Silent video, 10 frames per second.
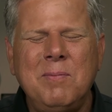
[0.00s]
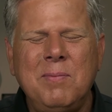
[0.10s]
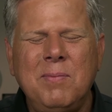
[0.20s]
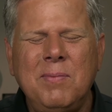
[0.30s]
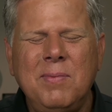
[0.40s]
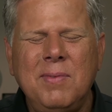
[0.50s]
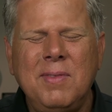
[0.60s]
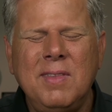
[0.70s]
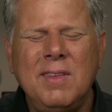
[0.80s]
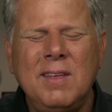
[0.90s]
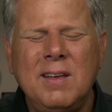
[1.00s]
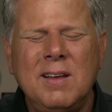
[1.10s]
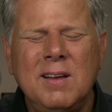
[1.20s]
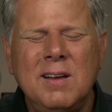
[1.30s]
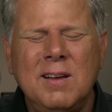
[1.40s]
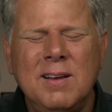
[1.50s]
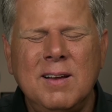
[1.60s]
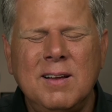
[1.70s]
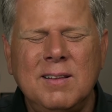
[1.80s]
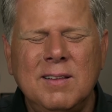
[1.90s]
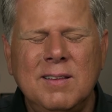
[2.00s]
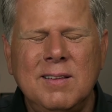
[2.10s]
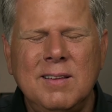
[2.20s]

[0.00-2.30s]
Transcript: [no speech]